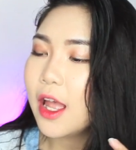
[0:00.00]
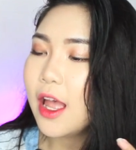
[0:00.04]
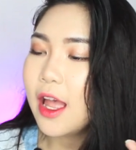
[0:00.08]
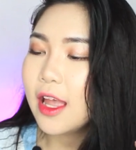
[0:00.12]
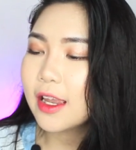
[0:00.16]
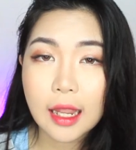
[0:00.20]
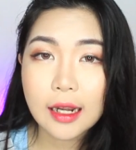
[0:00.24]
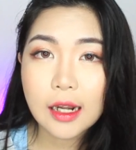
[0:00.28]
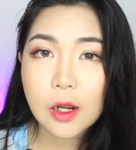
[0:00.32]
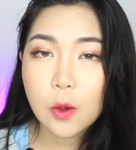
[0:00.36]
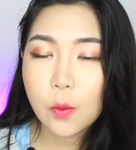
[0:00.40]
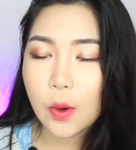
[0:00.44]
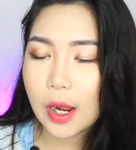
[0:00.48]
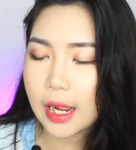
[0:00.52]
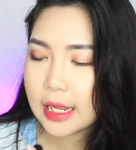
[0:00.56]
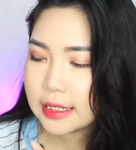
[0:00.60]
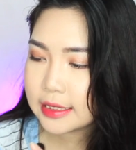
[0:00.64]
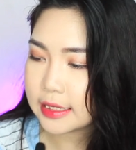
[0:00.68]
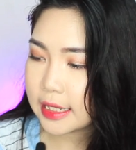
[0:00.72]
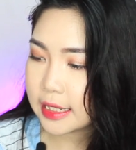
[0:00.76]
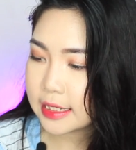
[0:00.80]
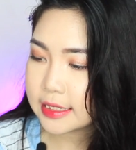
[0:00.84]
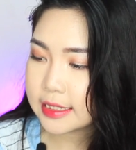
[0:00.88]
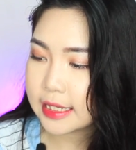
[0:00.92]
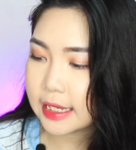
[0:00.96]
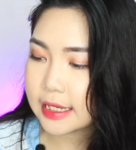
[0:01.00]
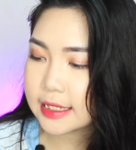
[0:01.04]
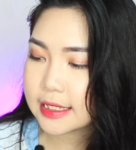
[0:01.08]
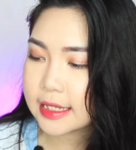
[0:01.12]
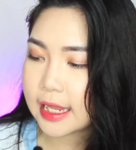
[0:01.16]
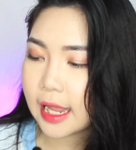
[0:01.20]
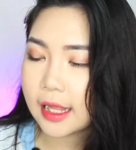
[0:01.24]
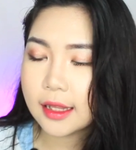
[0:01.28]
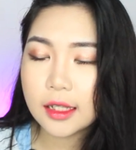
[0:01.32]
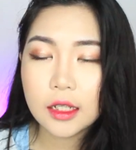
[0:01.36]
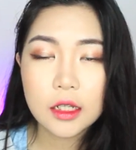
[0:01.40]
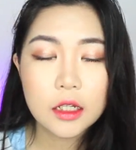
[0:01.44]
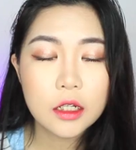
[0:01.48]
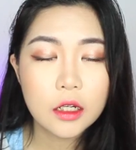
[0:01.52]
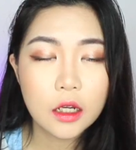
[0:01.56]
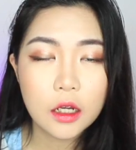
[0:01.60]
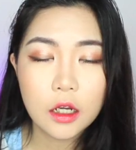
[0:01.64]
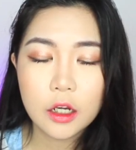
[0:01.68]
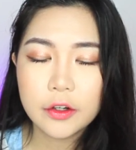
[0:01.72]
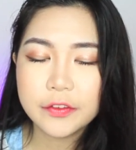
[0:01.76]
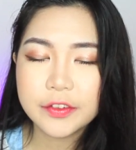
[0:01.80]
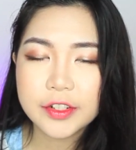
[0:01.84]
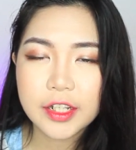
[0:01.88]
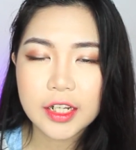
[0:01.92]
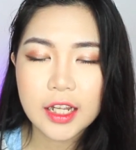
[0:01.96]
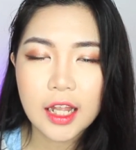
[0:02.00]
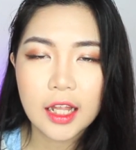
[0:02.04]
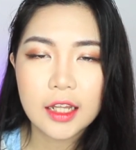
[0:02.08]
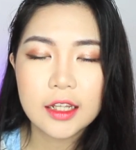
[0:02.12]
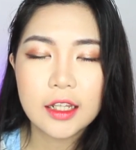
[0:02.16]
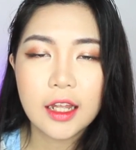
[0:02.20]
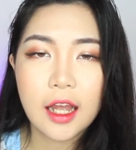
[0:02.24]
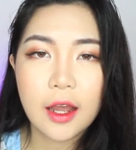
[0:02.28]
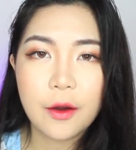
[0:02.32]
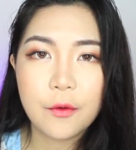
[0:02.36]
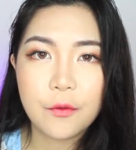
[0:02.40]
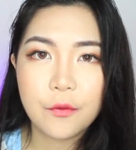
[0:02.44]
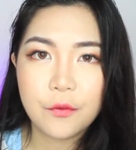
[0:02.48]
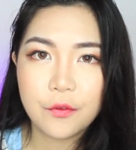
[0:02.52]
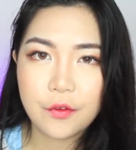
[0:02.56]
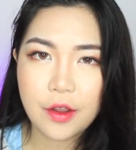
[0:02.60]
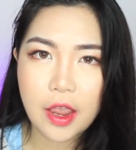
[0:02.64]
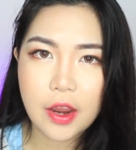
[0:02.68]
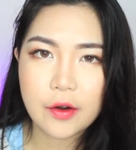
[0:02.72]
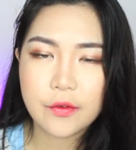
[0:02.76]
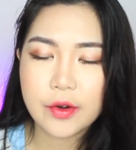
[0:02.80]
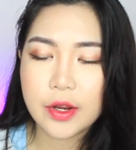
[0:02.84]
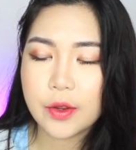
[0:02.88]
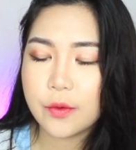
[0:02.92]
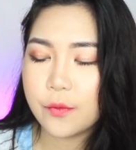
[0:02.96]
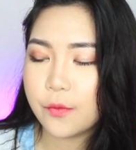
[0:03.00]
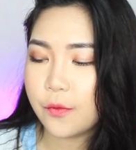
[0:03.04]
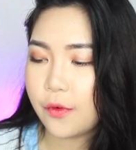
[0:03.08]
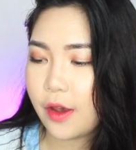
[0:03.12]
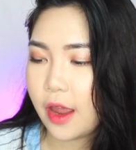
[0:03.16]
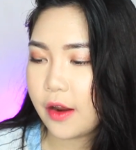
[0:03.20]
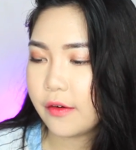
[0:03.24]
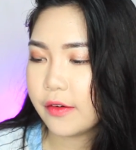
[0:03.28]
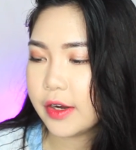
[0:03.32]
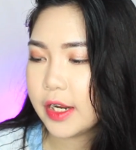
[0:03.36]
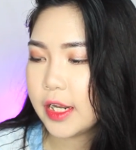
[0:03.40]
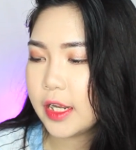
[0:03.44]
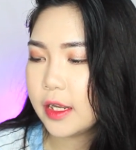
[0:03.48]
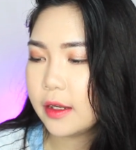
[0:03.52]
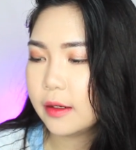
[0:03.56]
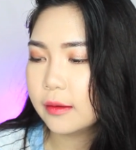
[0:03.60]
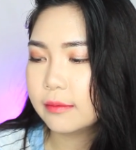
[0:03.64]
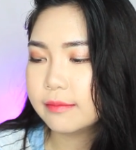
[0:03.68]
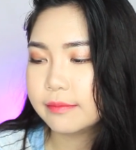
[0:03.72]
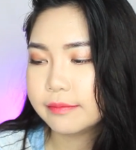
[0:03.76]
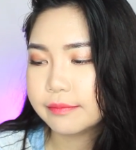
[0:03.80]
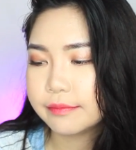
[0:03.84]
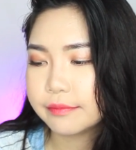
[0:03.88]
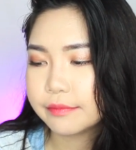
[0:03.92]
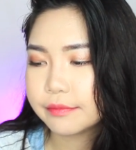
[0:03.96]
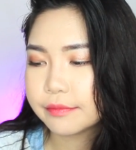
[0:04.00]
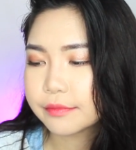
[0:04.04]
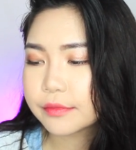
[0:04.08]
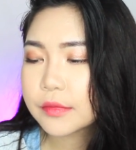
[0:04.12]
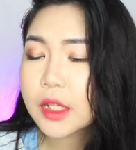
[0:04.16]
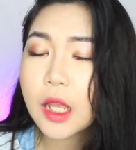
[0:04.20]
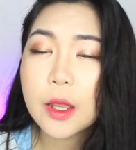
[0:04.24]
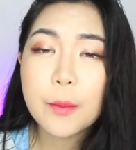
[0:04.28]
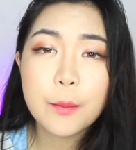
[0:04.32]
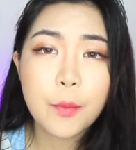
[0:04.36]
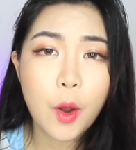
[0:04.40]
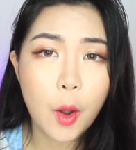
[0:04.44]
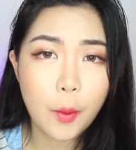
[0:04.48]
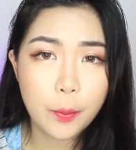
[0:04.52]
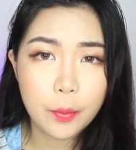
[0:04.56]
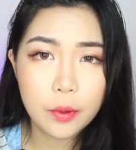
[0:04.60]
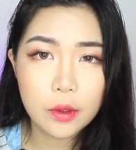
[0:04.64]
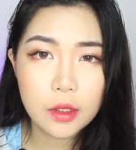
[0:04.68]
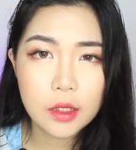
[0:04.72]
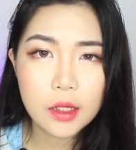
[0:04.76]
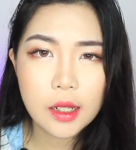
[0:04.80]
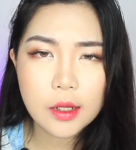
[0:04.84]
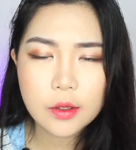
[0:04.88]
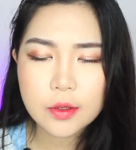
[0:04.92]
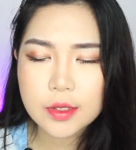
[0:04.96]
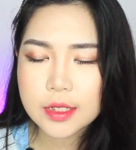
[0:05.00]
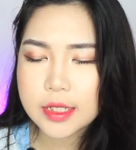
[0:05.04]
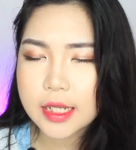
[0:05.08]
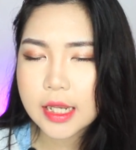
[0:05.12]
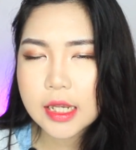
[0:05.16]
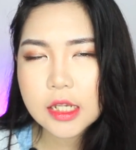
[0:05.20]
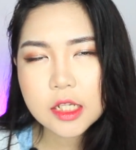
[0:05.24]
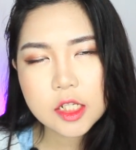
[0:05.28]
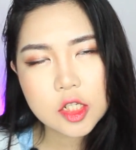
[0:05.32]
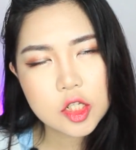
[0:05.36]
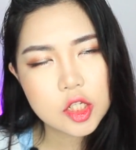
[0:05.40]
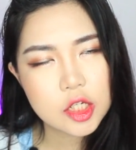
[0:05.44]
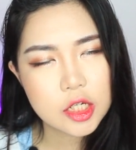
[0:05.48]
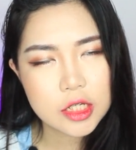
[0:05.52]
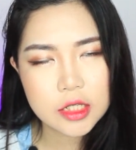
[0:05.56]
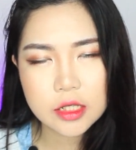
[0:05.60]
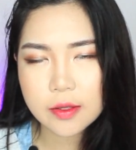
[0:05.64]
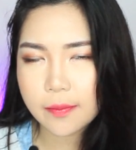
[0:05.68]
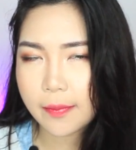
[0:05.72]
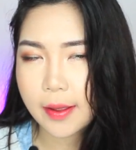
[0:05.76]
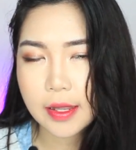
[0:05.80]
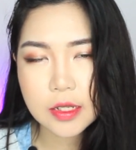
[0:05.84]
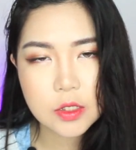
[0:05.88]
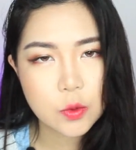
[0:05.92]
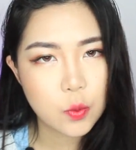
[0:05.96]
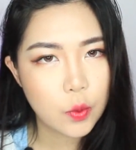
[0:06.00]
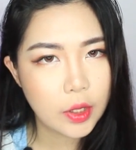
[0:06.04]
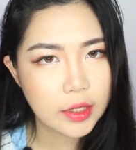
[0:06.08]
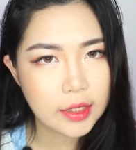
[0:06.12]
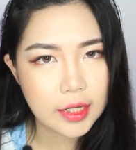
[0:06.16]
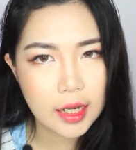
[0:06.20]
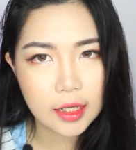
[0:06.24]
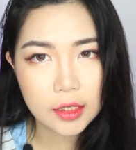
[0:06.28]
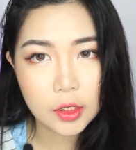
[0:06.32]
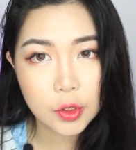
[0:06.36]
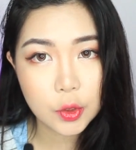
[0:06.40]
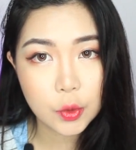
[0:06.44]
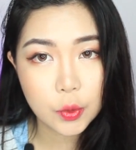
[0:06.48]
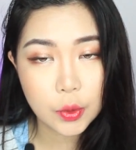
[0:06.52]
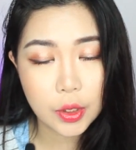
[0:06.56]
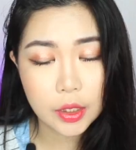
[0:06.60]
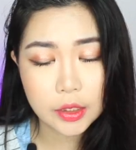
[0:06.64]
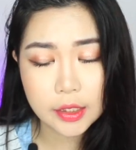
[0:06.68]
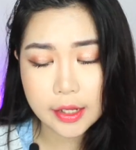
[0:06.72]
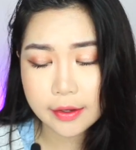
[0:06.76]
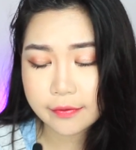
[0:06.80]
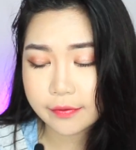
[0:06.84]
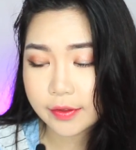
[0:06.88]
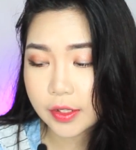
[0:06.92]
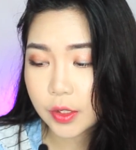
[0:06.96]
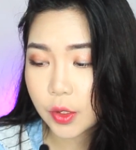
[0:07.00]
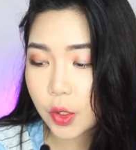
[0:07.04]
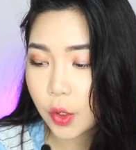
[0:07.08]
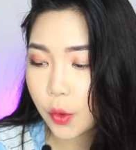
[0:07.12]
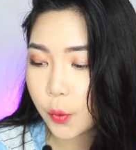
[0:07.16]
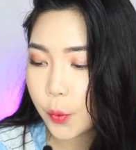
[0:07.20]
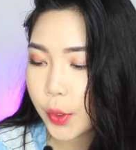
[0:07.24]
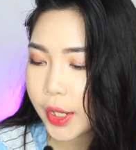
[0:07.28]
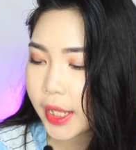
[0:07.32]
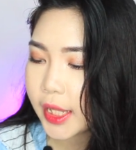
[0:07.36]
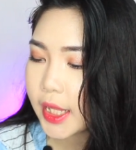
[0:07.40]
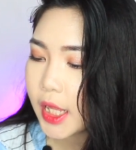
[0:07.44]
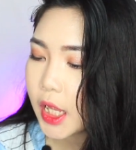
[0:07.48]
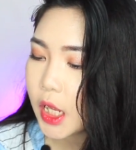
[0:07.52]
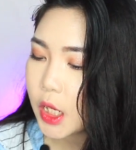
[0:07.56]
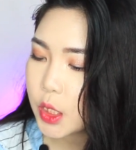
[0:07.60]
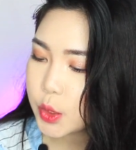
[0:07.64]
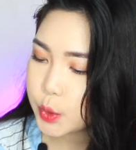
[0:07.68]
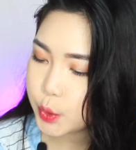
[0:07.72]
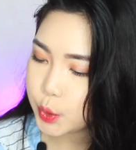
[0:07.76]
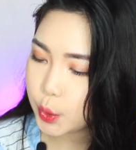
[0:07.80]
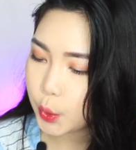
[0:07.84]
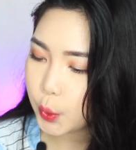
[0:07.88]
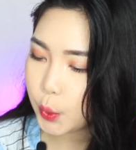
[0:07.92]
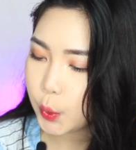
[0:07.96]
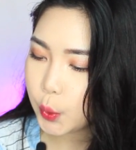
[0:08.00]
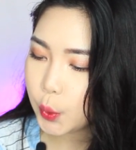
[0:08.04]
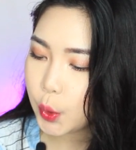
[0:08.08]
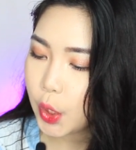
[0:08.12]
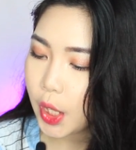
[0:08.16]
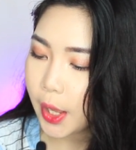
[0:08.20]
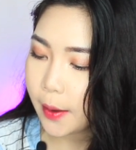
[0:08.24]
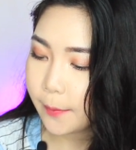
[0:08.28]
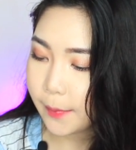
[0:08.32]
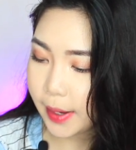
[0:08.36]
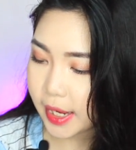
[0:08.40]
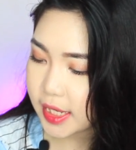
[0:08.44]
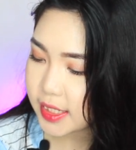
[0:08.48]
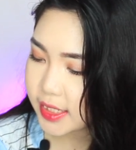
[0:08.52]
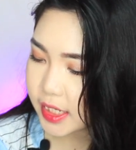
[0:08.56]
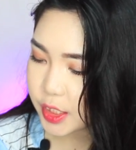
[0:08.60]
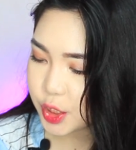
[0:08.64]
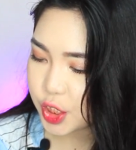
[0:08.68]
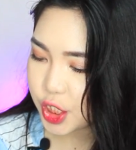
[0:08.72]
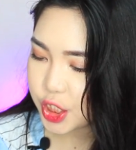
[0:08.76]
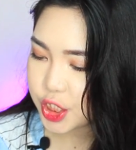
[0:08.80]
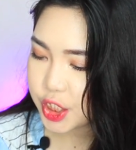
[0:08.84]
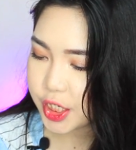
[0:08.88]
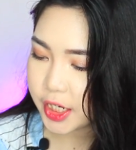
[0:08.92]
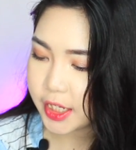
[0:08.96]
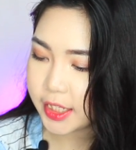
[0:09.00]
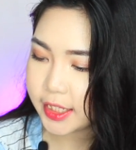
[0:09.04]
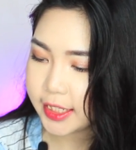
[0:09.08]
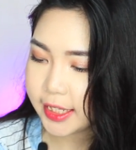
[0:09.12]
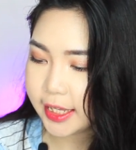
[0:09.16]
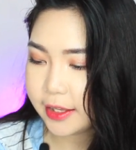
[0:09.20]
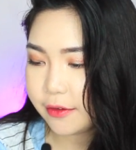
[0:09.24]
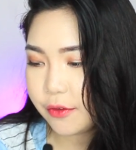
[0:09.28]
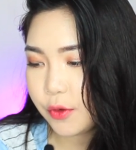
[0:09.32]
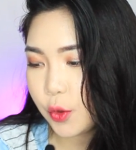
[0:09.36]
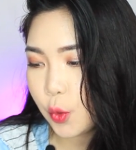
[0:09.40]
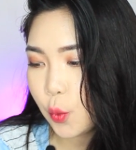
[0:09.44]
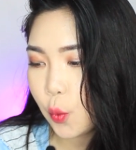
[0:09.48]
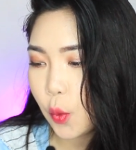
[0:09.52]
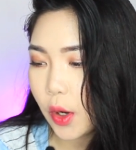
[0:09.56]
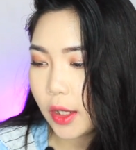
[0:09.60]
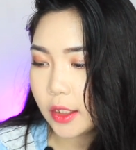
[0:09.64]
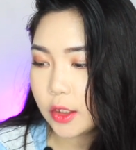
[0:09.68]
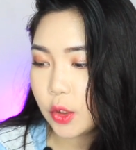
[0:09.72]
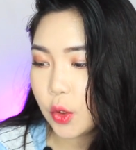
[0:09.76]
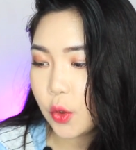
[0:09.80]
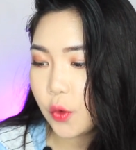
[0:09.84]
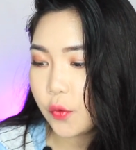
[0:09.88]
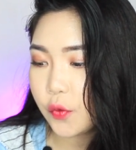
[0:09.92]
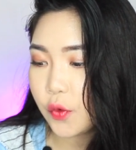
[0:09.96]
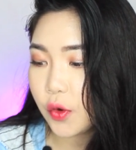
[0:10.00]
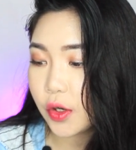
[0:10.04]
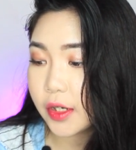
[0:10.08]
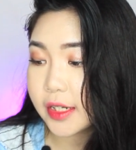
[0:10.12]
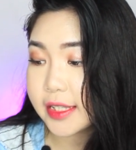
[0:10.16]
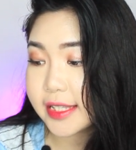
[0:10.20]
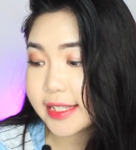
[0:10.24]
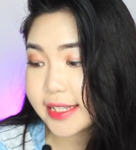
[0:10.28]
Color wise, 6 color. All of the color are very, very popular. I could say it just depends what color you are definitely go with. So my suggestion, if you want go for a